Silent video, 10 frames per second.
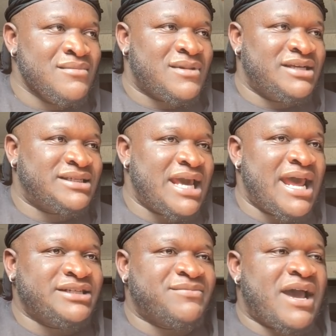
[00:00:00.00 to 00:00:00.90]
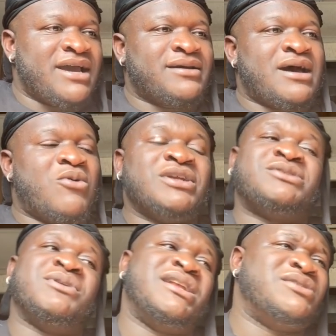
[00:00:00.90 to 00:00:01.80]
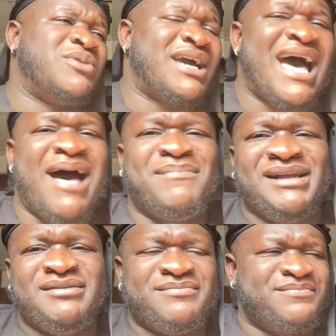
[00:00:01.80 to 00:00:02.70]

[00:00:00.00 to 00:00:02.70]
Okay, let's get H-Mac. I want to see what he does with Goblet.